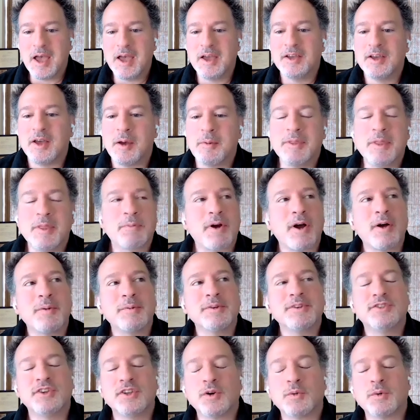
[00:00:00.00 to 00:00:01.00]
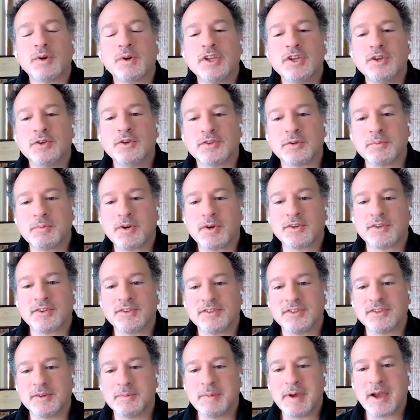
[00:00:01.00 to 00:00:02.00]
I mean, the problem is you don't want to use
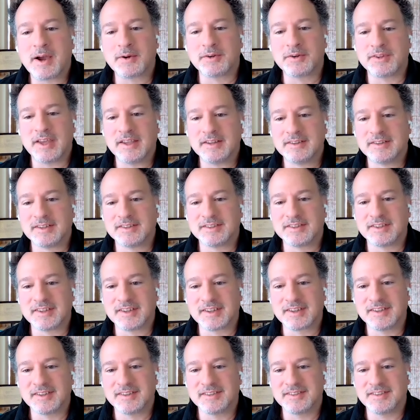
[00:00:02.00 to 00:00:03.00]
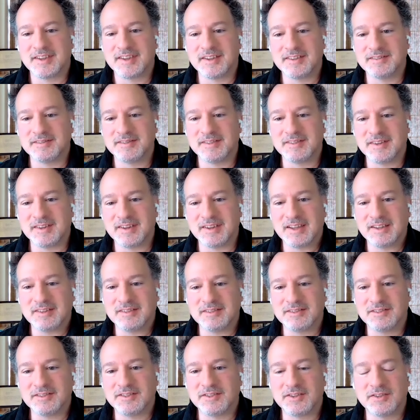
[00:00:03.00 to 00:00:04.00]
emergency powers endlessly because then
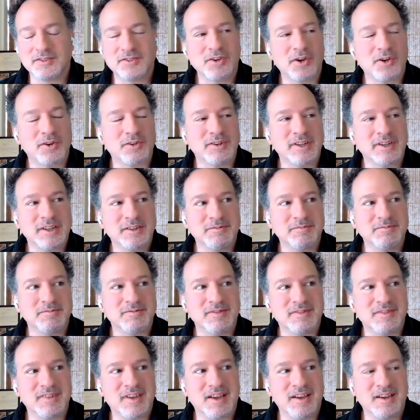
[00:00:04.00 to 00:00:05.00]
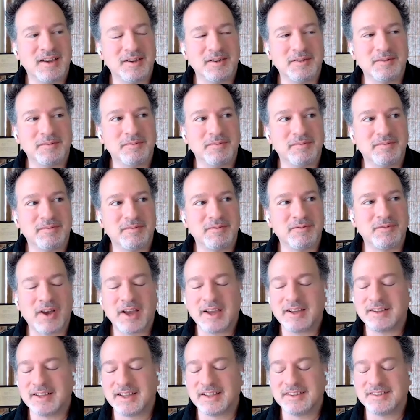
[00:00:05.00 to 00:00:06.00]
it totally uh,
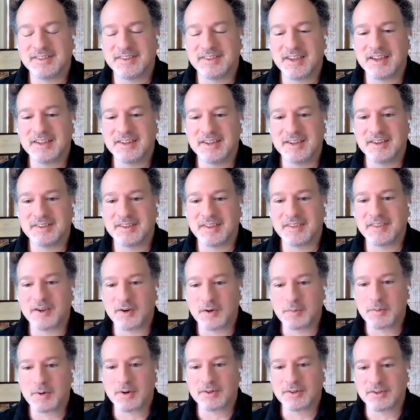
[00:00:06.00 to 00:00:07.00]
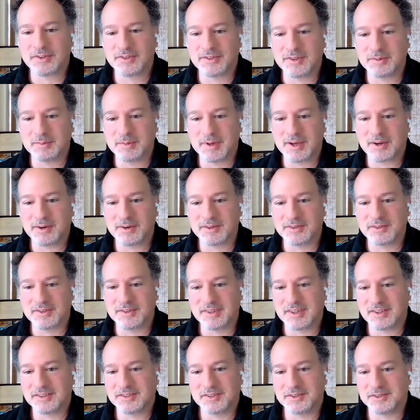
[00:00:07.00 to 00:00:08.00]
violates the idea that they're emergency powers,
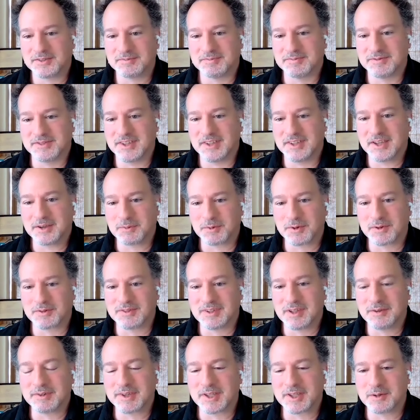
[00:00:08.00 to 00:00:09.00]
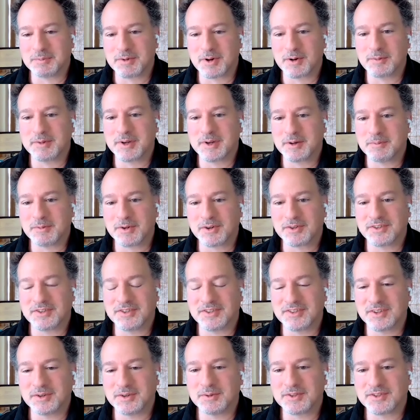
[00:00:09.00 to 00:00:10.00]
unless you're saying we're living in a permanent
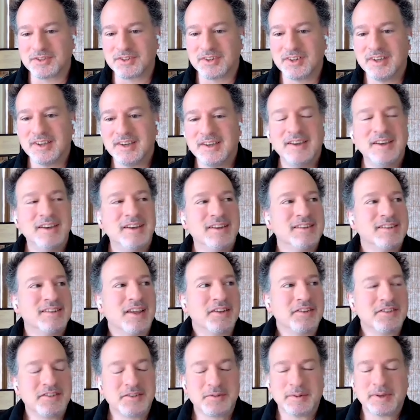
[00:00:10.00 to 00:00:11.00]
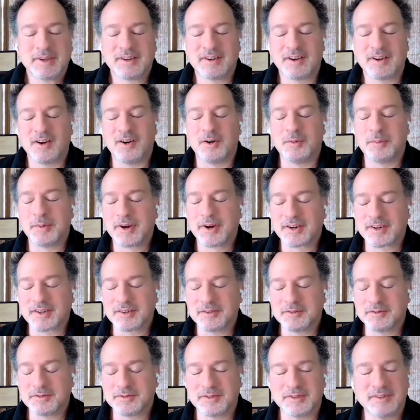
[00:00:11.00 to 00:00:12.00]
emergency, which tends to be a hallmark
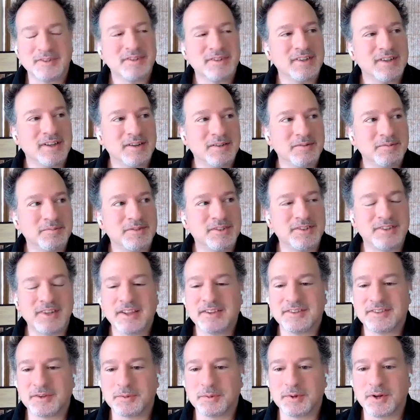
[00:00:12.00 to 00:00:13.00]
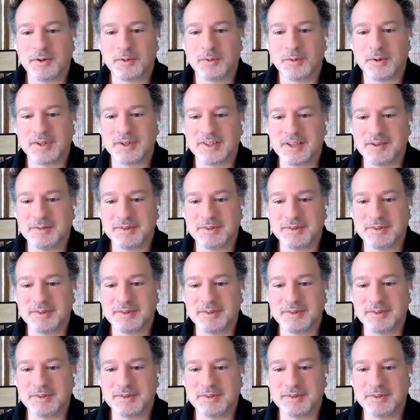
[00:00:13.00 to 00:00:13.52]
of uh, states that we don't want to live